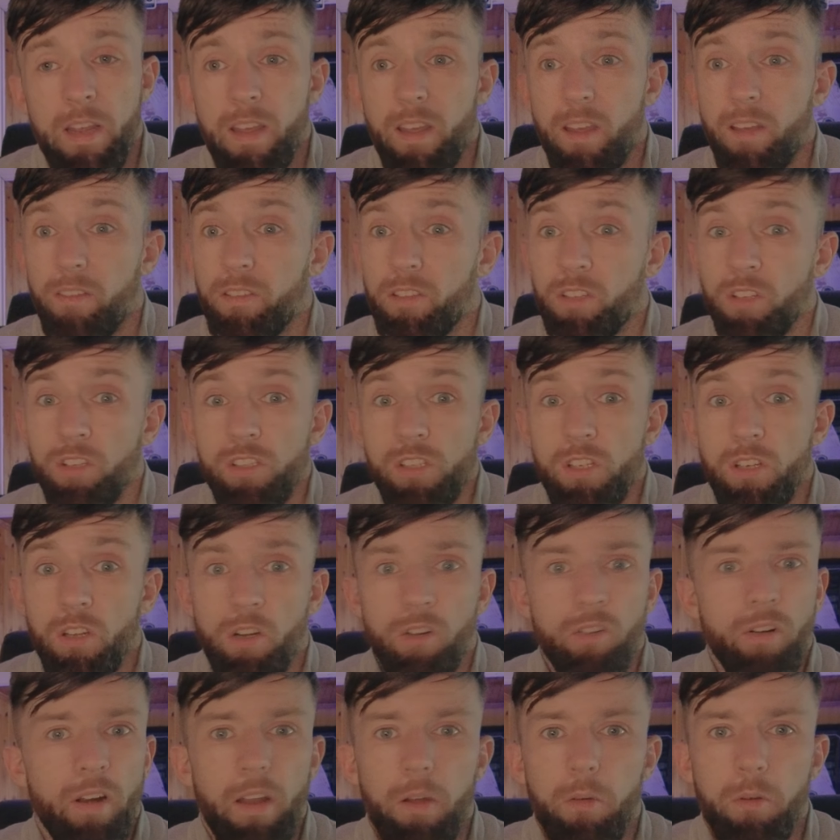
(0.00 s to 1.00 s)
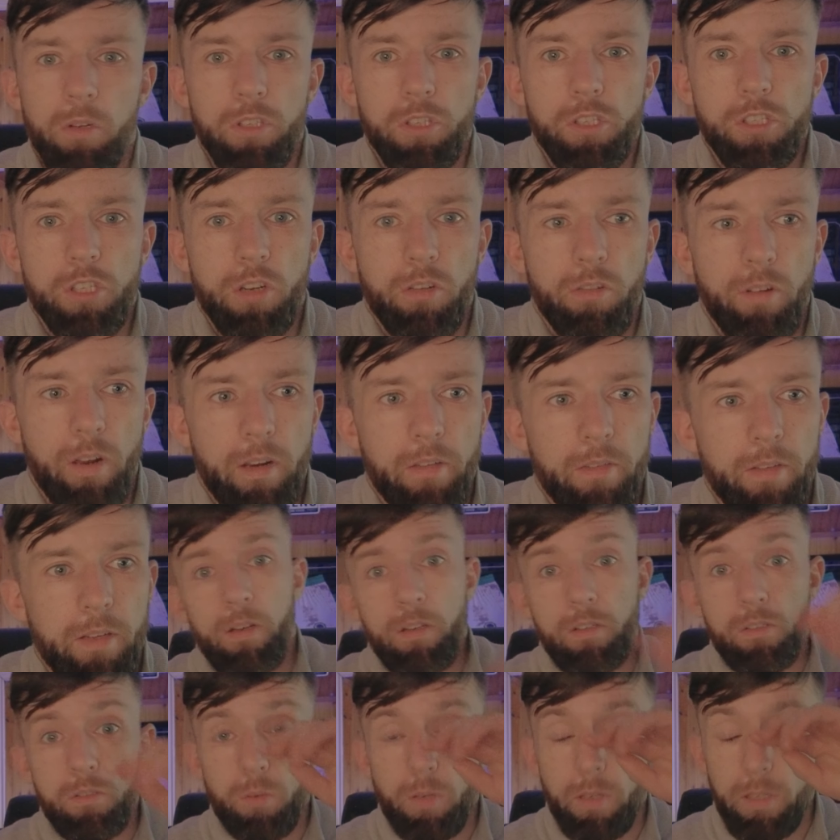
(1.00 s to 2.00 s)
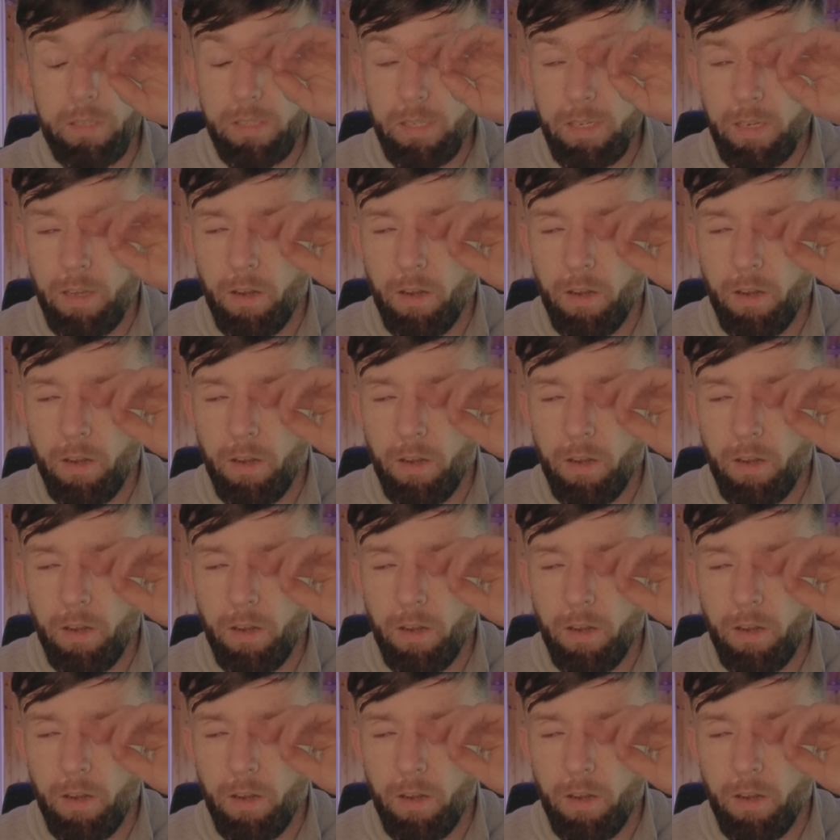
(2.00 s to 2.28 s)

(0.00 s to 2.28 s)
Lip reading: If it doesn't look great, we'll just get rid of it. I just want to see